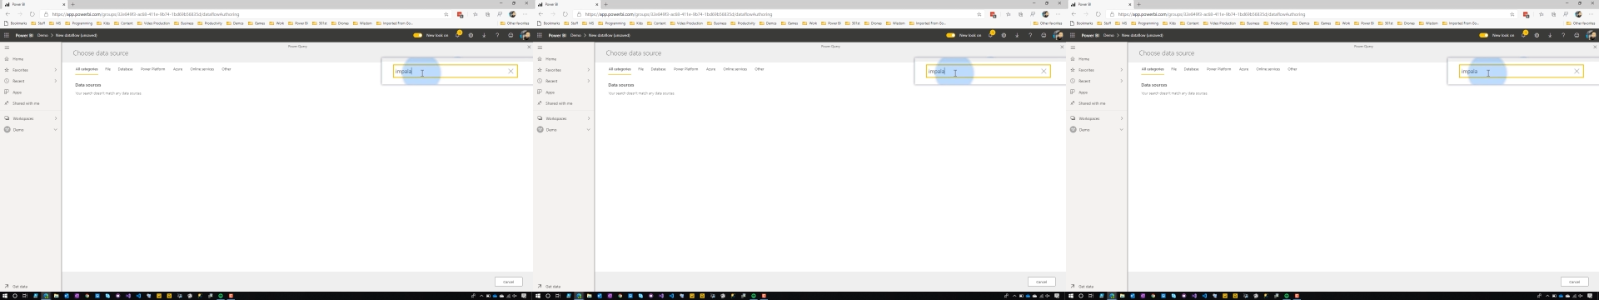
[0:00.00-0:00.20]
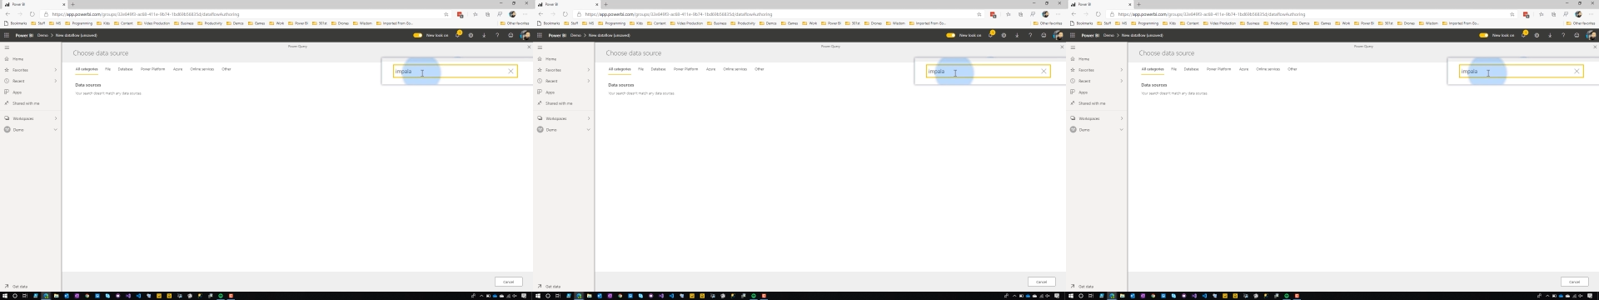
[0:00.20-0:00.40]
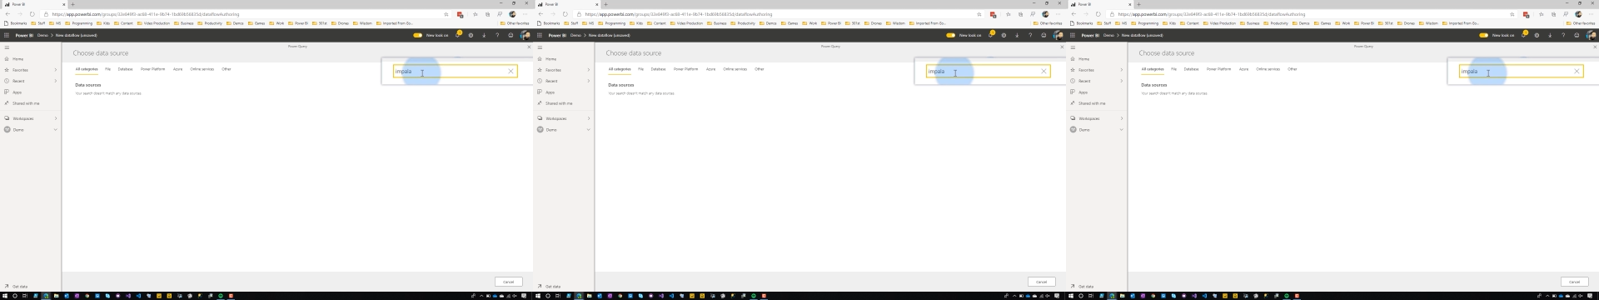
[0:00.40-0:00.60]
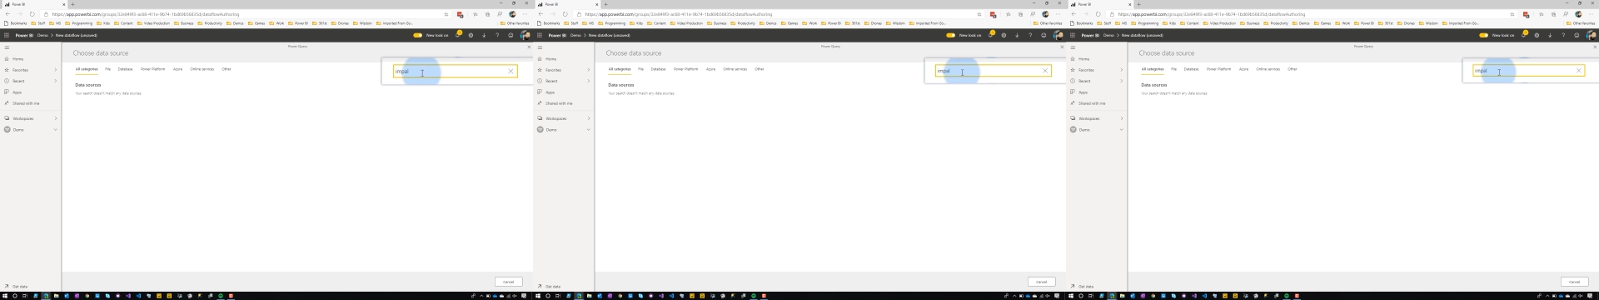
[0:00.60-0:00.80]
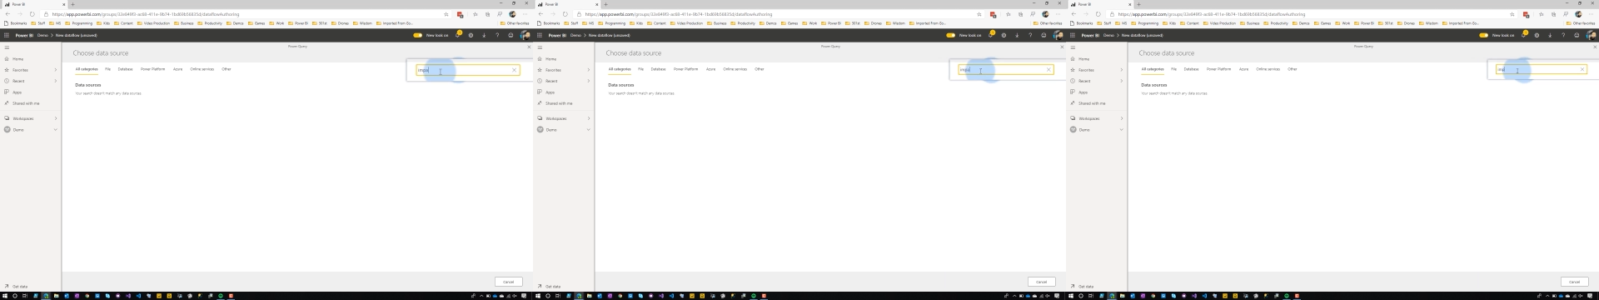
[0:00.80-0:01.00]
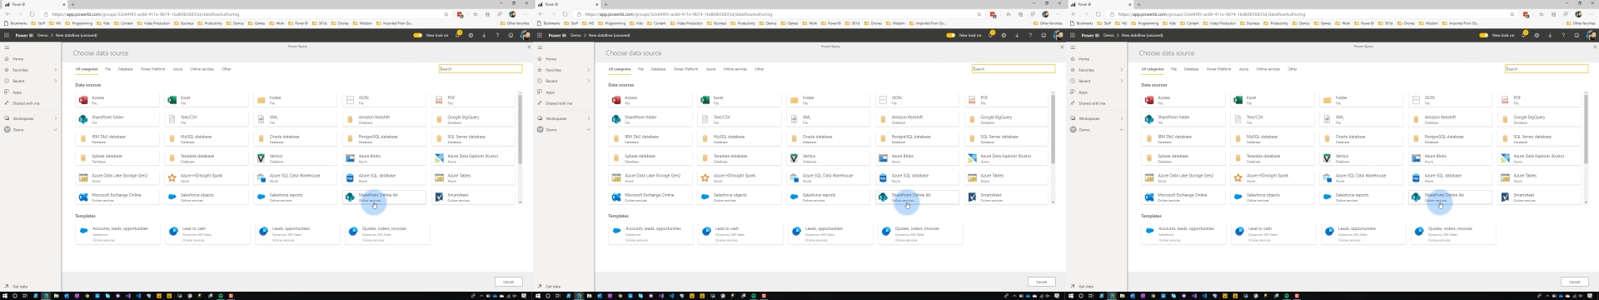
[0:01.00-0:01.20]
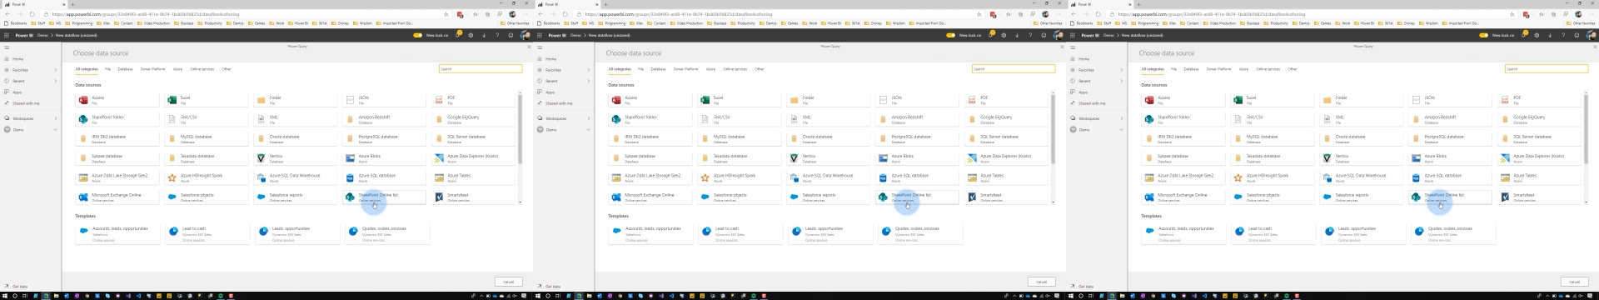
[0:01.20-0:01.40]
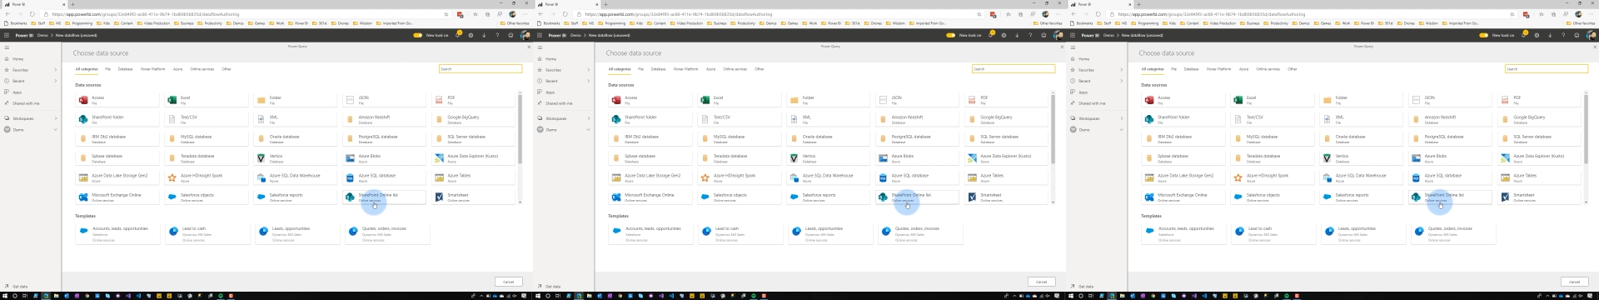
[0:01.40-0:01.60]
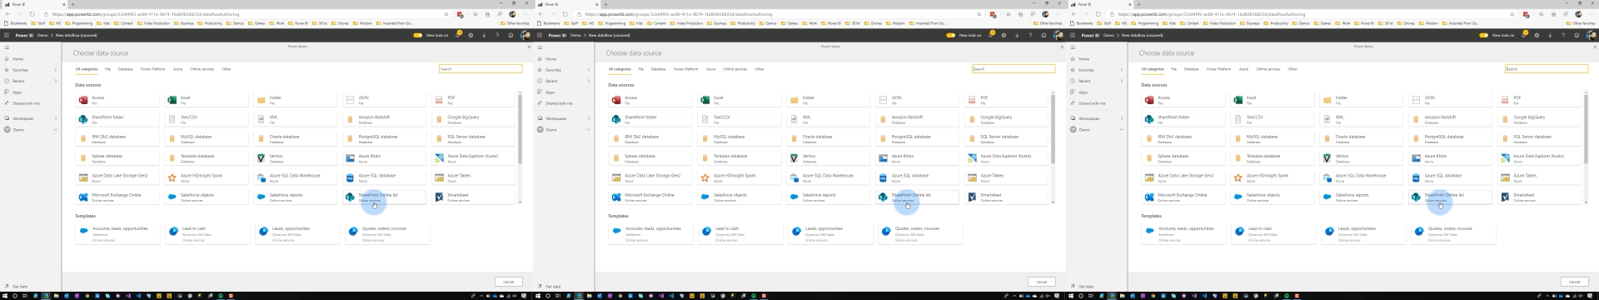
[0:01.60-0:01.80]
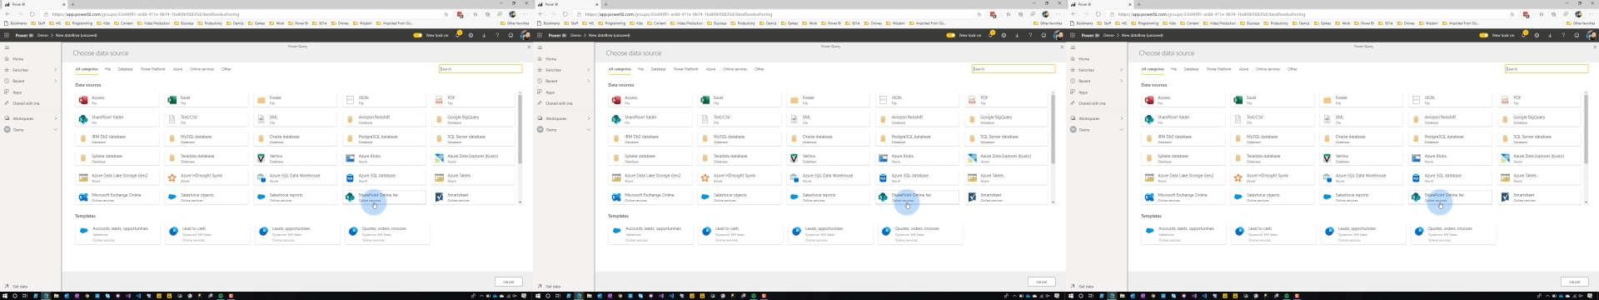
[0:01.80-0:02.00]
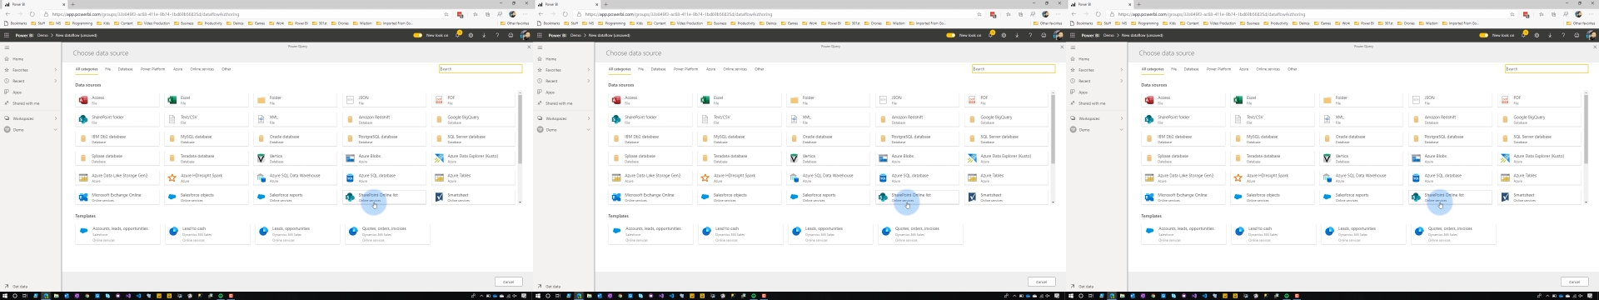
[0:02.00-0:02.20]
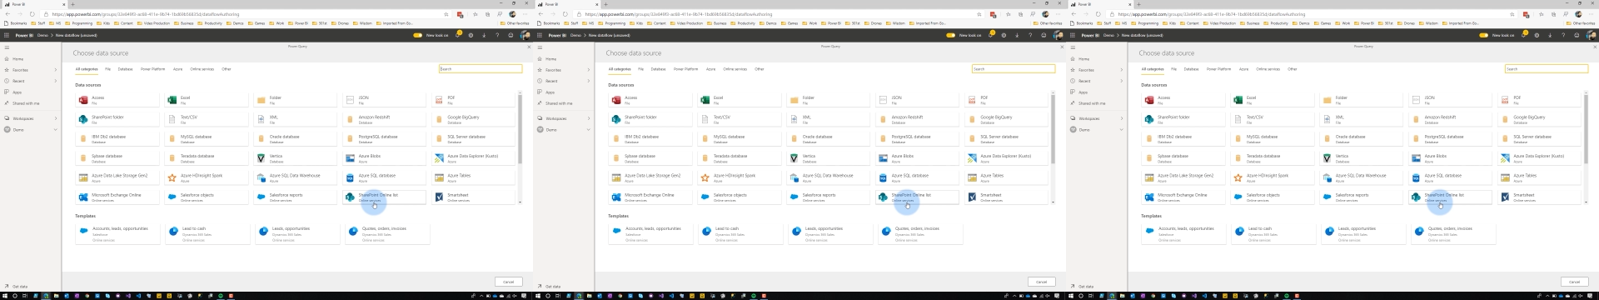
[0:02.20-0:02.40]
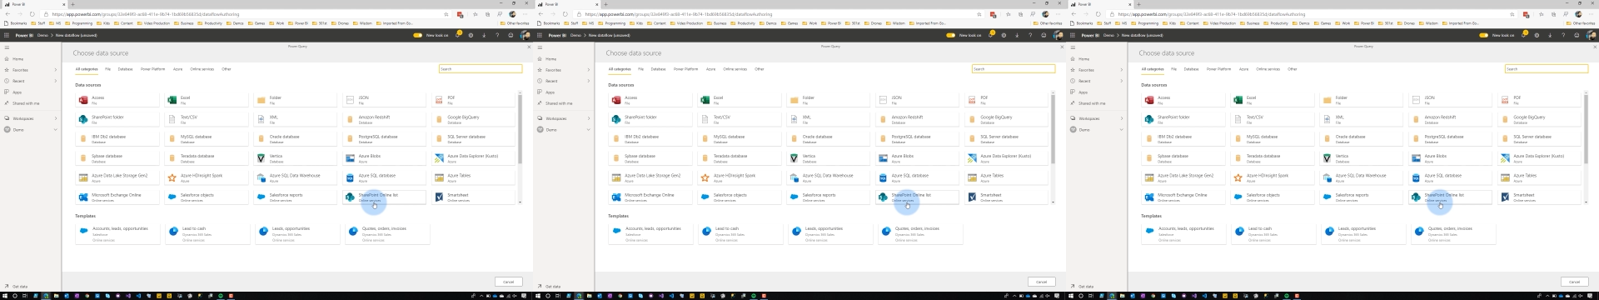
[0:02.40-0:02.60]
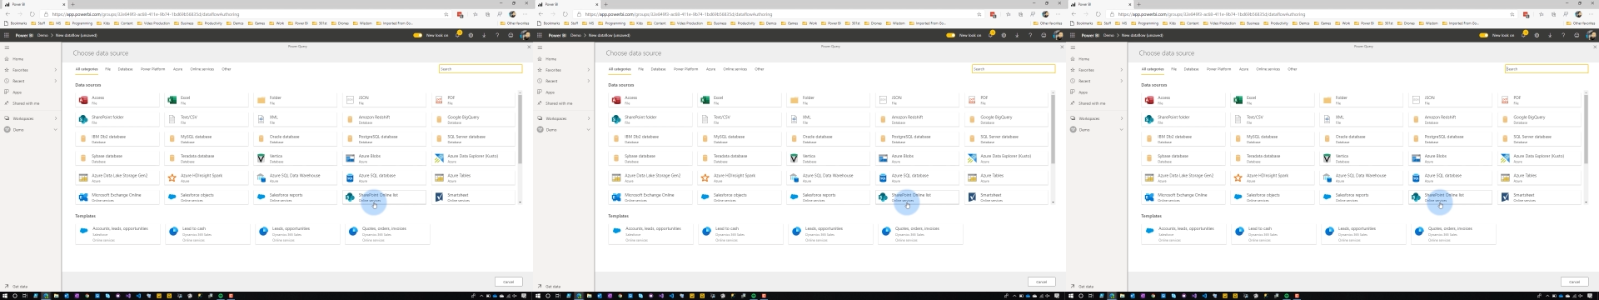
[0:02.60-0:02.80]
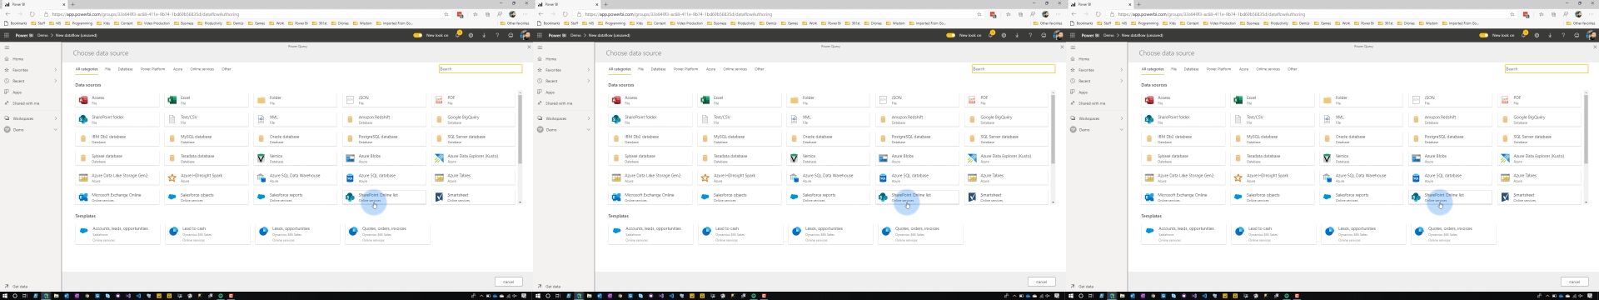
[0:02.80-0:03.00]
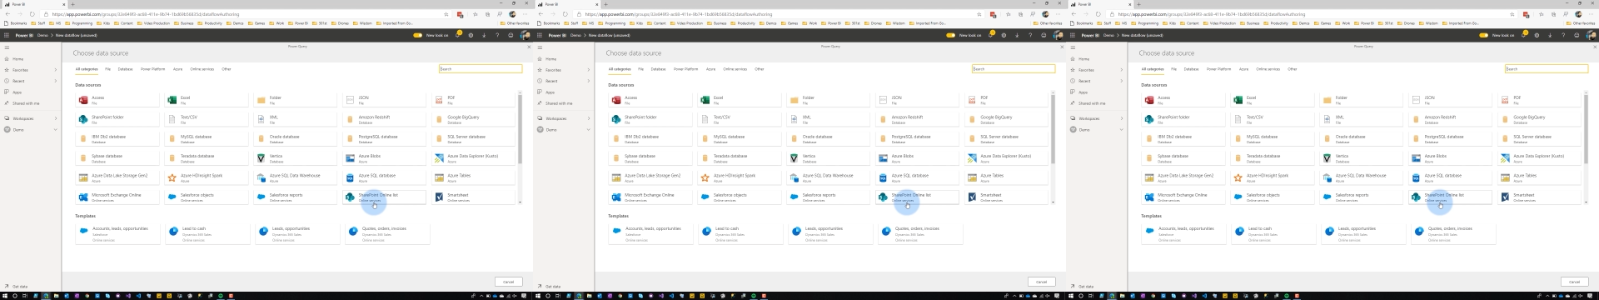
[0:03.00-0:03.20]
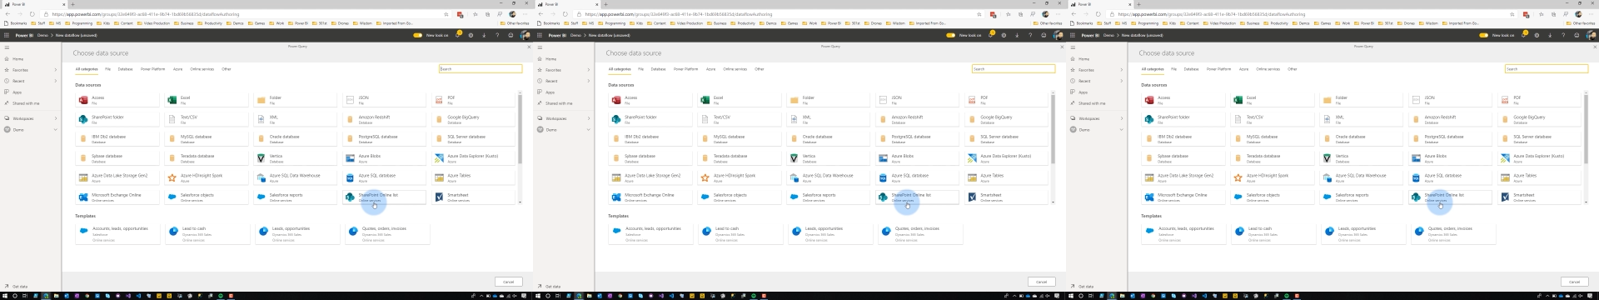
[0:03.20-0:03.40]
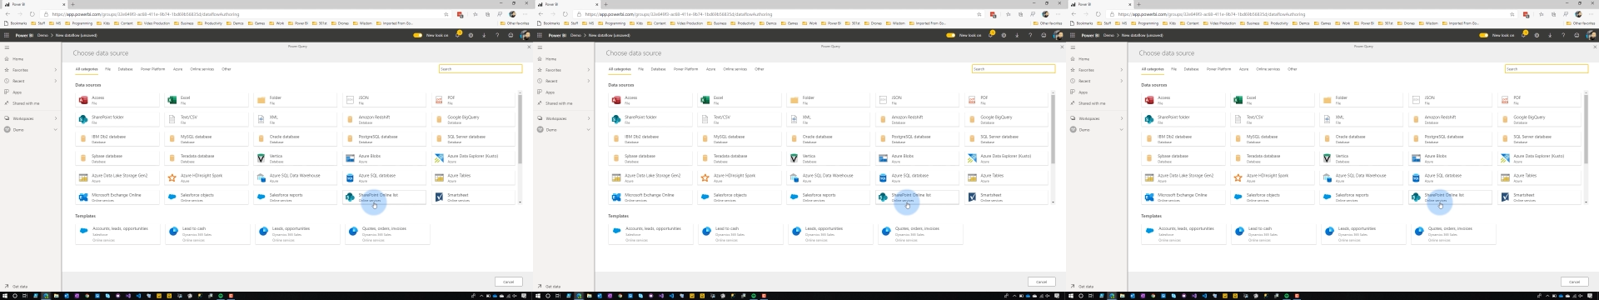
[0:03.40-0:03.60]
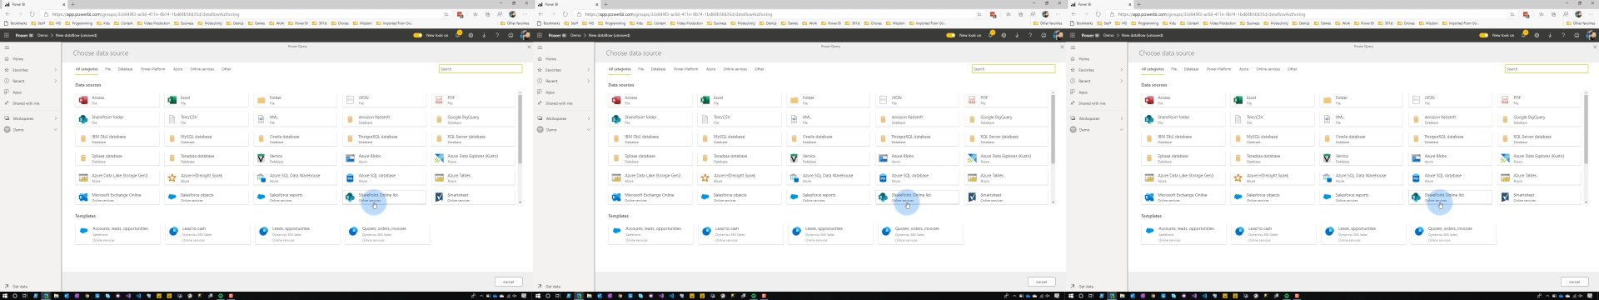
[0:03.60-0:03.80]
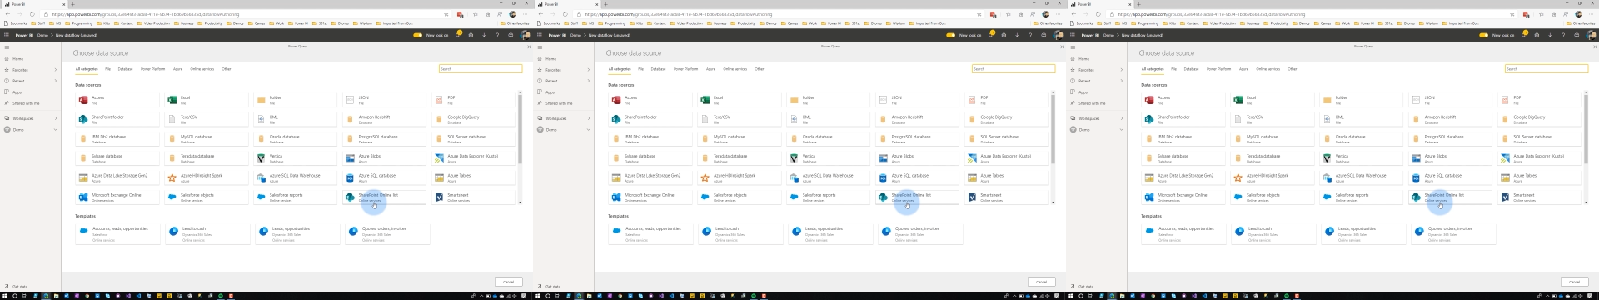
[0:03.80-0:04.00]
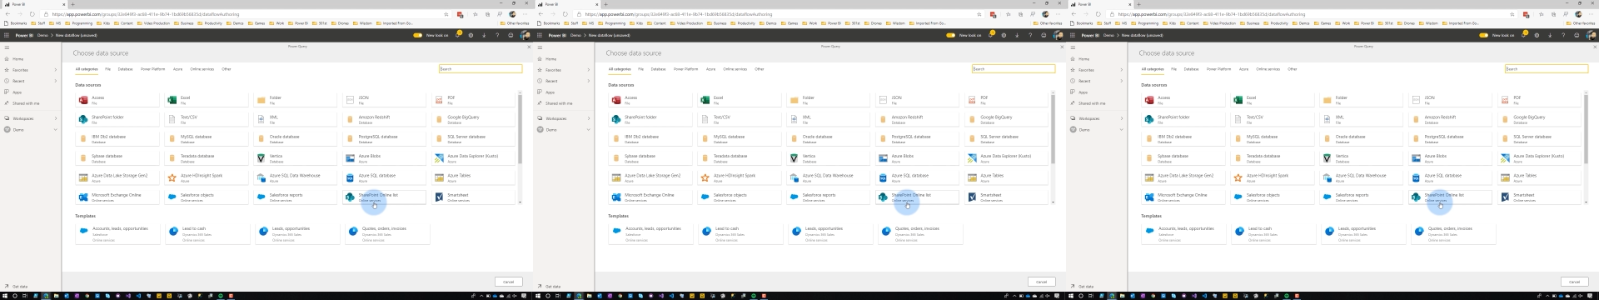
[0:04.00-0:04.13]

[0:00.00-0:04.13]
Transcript: Nobody's mouth can be seen.